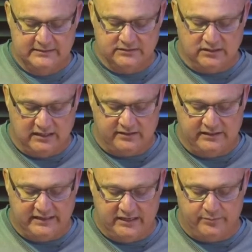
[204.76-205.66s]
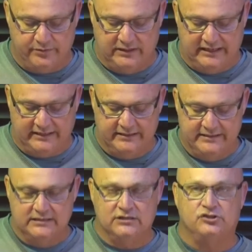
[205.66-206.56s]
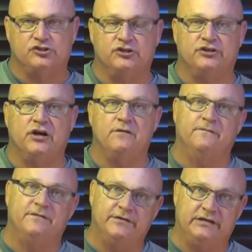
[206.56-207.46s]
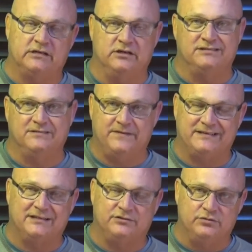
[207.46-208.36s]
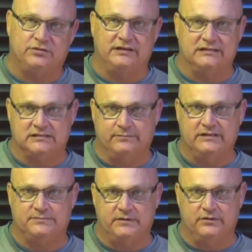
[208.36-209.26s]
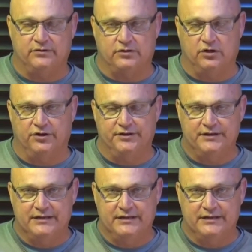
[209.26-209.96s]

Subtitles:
So I think Adderbury Lake should go very close. In fact, I do think it's the best bet on the card.